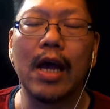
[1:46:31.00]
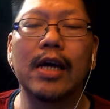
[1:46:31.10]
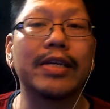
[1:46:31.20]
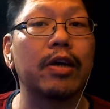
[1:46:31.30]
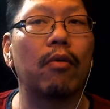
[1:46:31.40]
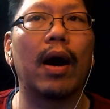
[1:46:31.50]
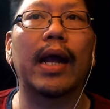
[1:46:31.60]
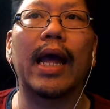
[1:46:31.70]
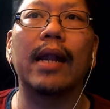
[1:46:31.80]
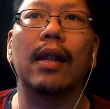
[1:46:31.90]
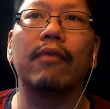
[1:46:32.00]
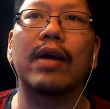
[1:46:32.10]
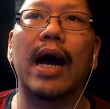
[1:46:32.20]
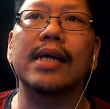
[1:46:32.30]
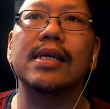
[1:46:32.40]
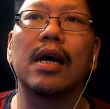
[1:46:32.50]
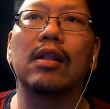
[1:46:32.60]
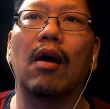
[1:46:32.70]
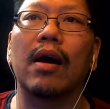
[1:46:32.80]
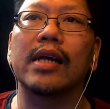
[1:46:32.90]
So again, love you guys.
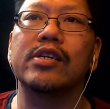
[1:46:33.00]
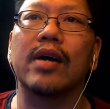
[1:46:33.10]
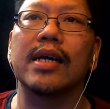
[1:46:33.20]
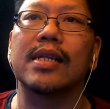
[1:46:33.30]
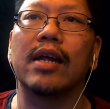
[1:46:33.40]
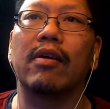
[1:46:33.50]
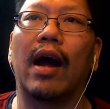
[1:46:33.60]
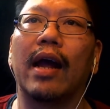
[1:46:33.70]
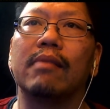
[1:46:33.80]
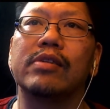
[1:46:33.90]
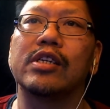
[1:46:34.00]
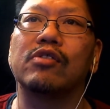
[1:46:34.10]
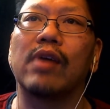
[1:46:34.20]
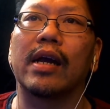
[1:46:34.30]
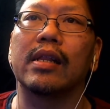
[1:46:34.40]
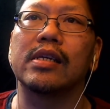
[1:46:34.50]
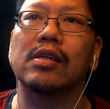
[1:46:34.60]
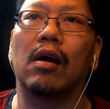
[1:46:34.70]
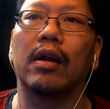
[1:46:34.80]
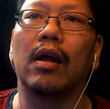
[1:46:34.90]
Talk at you guys later. I am just dragging this
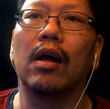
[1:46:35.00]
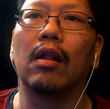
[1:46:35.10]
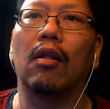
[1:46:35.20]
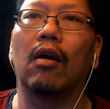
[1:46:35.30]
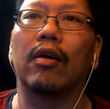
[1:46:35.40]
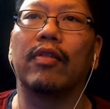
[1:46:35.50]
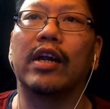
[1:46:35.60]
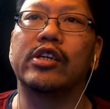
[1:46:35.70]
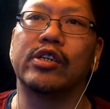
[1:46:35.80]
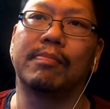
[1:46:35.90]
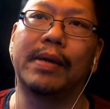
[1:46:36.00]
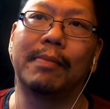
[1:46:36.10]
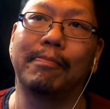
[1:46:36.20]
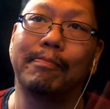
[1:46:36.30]
on longer than it should be.